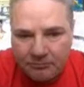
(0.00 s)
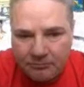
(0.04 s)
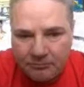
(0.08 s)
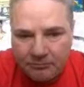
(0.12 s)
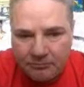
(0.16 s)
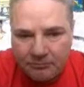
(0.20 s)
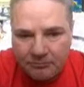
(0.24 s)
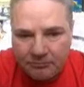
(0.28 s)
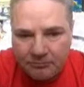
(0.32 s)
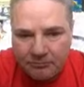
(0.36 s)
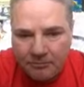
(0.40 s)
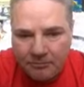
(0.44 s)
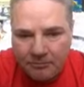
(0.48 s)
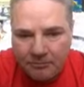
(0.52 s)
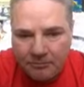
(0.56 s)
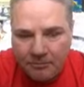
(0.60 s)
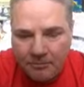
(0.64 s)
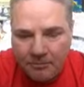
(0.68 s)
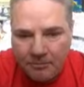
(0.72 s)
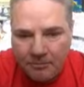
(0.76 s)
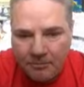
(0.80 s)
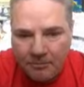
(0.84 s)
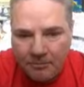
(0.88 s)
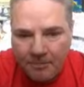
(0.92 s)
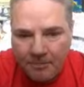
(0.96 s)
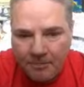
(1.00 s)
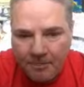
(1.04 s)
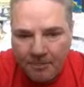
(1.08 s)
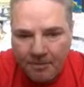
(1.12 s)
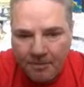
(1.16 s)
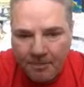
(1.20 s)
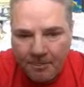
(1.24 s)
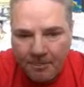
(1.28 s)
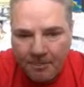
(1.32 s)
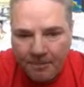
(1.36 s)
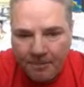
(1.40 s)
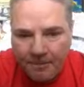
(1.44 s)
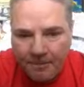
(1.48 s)

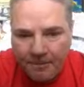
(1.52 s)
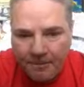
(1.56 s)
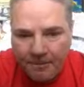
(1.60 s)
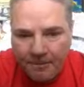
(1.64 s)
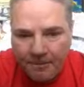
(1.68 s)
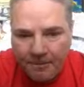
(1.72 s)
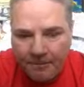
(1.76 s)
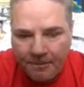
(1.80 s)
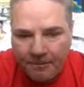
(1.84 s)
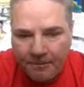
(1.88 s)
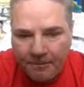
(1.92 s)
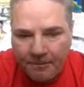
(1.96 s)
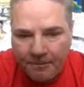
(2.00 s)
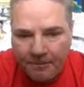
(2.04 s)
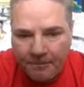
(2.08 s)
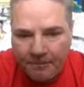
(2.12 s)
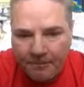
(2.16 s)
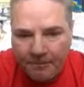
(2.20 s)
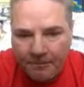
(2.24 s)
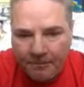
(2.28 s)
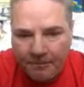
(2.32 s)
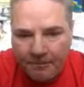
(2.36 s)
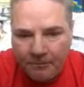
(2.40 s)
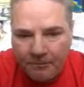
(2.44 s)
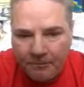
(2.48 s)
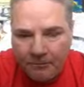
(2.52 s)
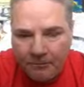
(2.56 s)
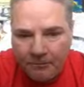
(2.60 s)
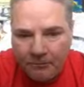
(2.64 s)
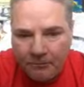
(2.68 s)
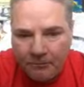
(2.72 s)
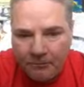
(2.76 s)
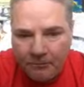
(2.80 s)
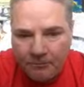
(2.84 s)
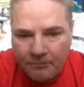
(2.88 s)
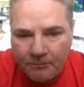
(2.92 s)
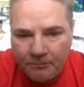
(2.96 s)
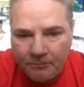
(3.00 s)

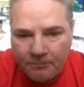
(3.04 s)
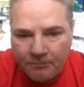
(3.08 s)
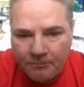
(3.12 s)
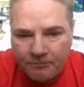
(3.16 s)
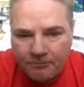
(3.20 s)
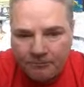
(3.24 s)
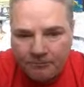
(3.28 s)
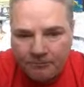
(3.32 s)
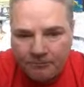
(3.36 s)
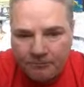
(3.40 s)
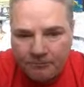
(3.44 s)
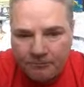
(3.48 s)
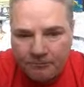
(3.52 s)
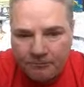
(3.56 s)
(not speaking)